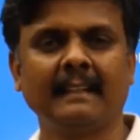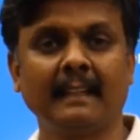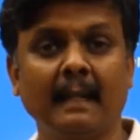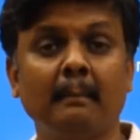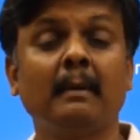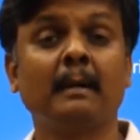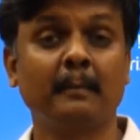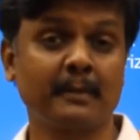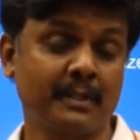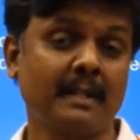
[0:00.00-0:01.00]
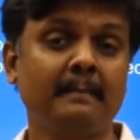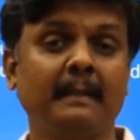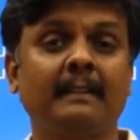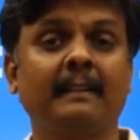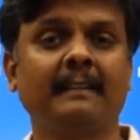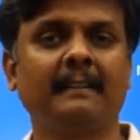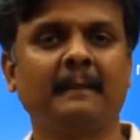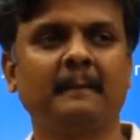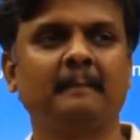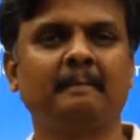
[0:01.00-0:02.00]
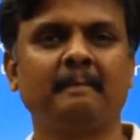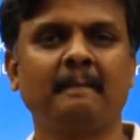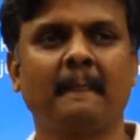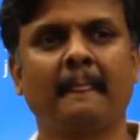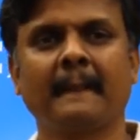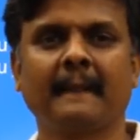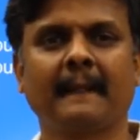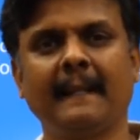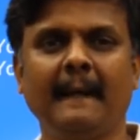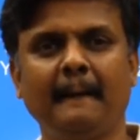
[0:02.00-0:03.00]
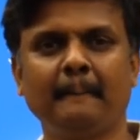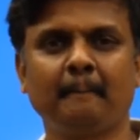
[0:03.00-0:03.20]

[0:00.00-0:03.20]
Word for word: number position method. Clear?